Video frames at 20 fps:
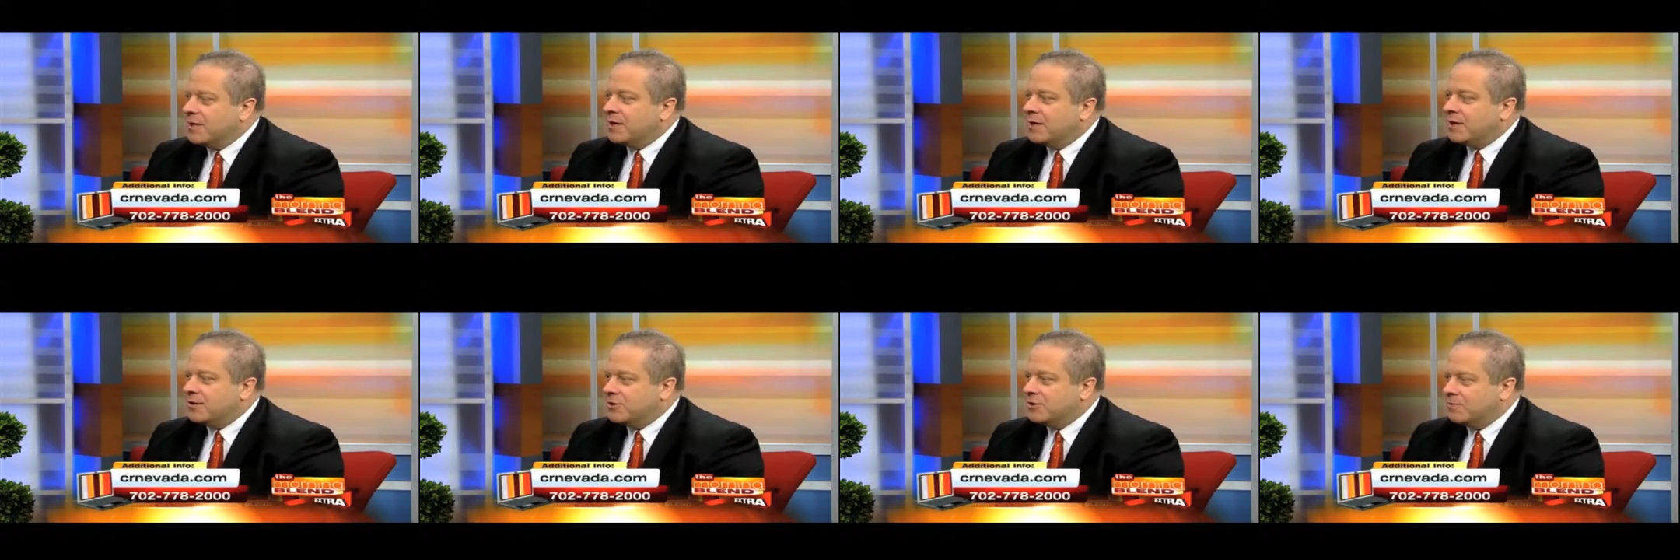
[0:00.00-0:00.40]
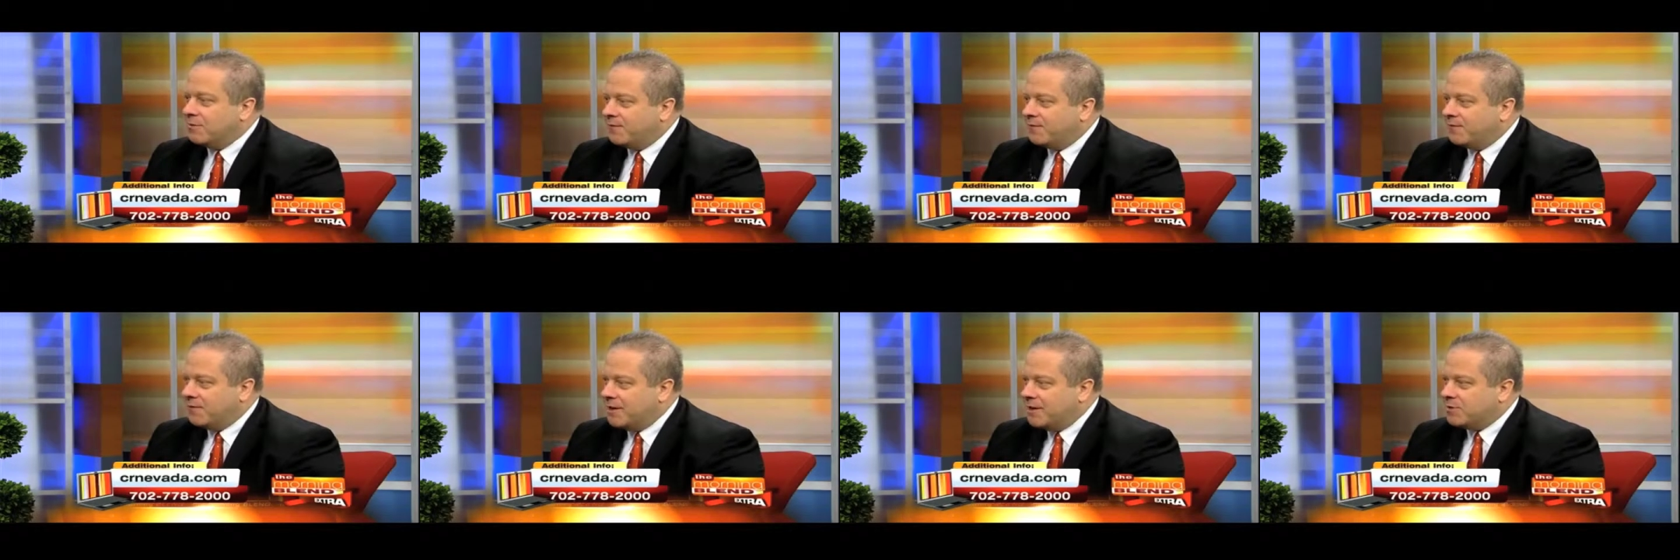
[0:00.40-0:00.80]
Consumer
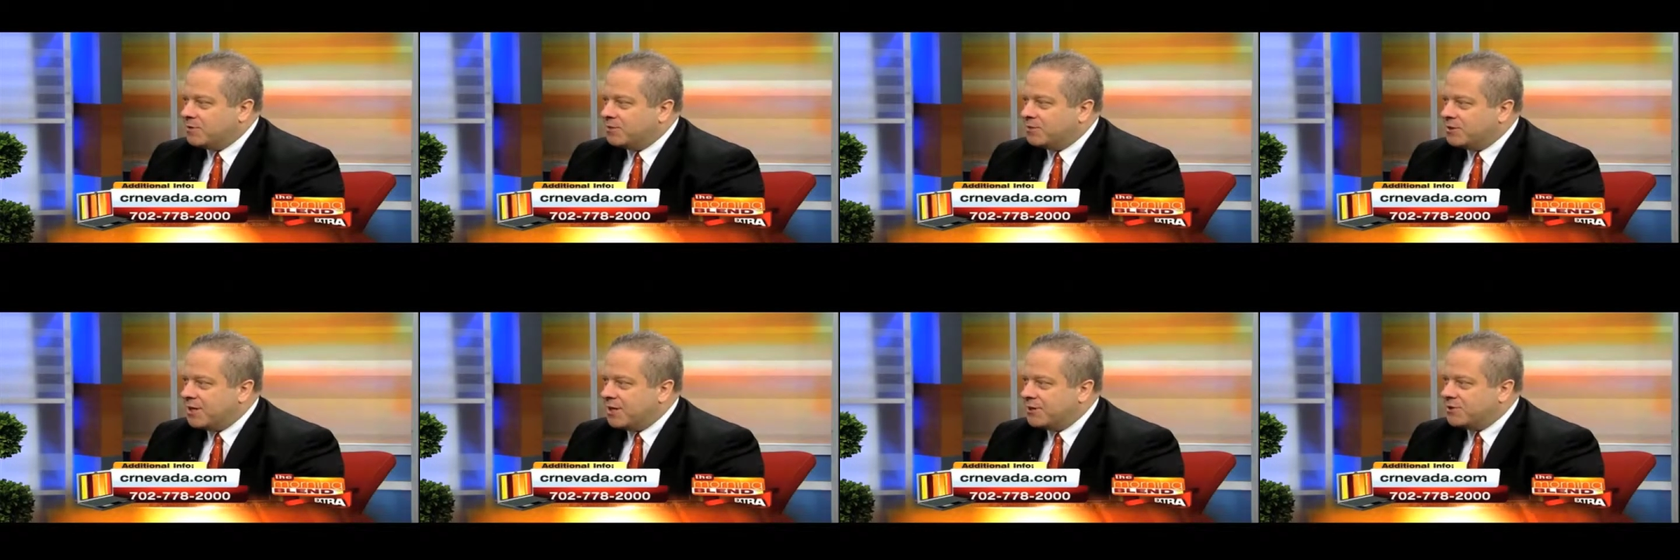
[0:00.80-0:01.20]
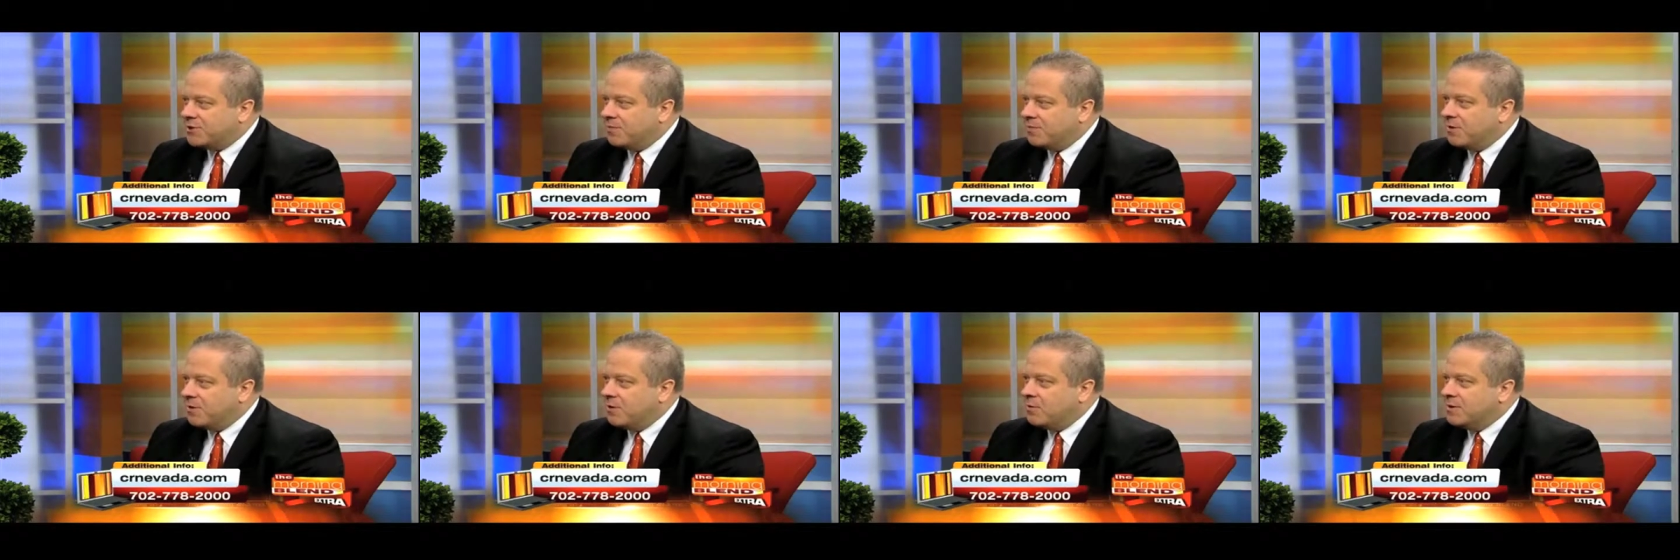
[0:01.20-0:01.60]
Financial Protection
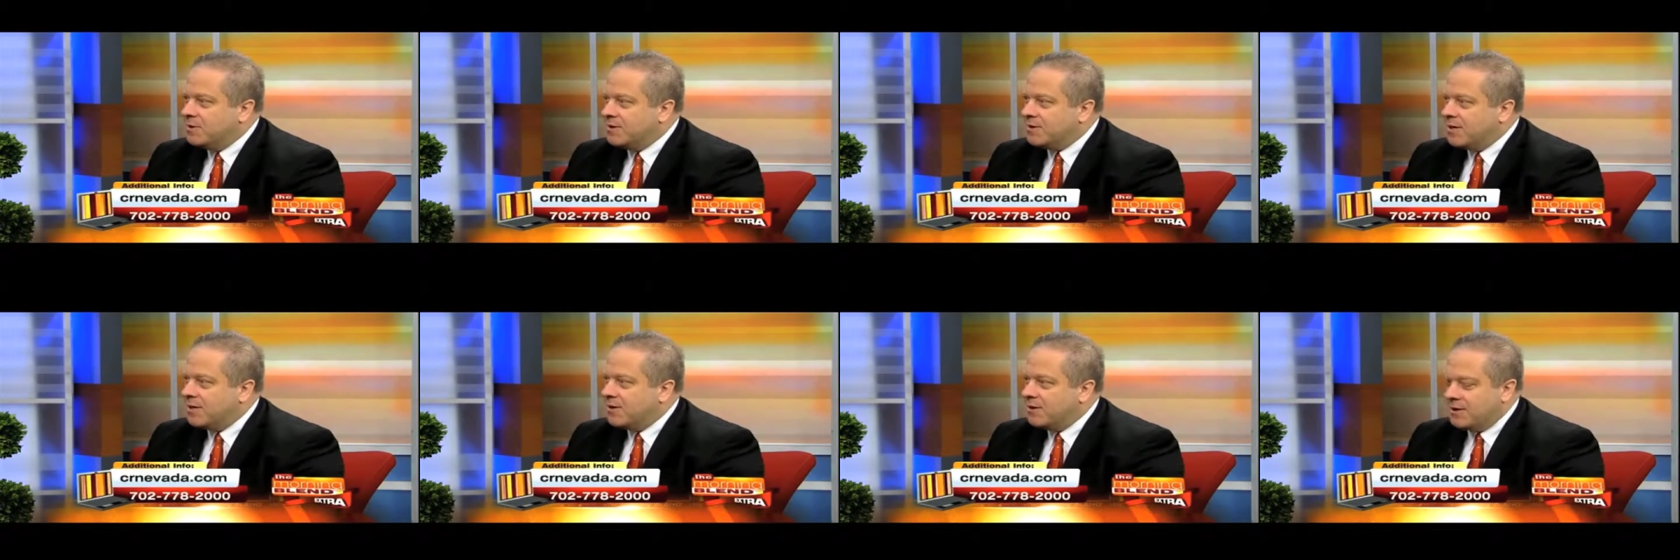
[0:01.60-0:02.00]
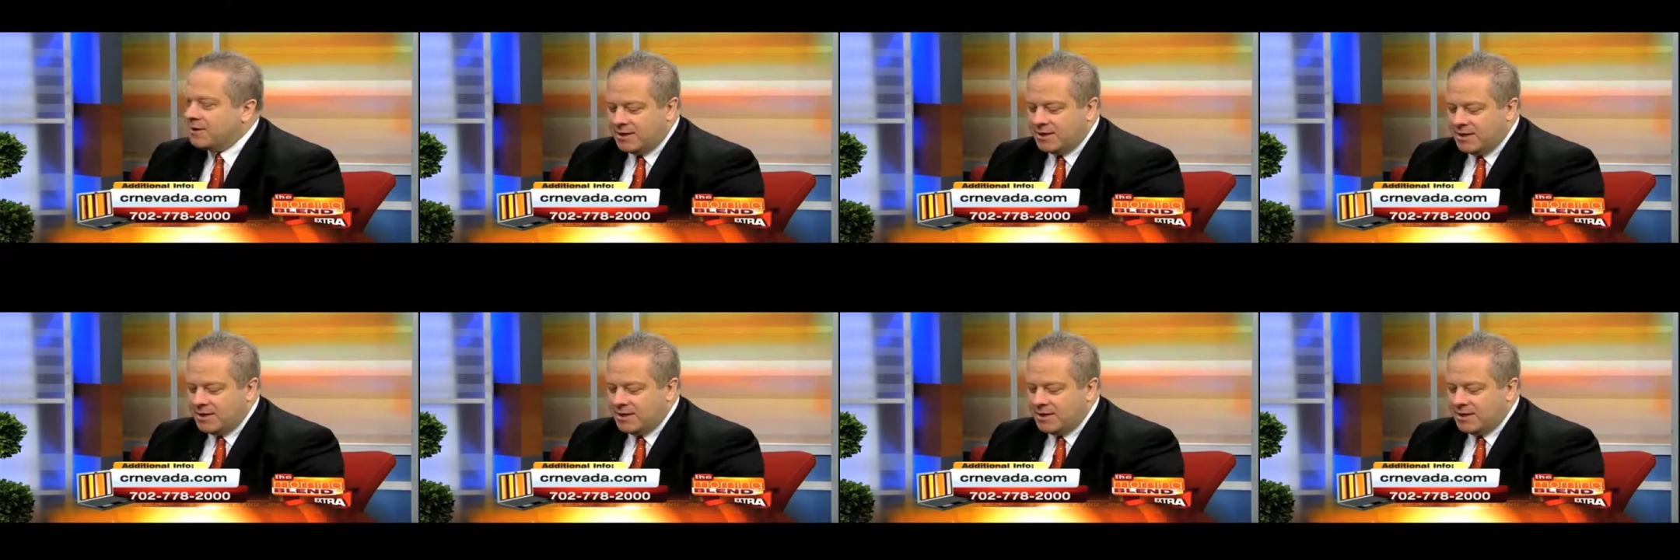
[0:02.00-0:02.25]
Bureau is here to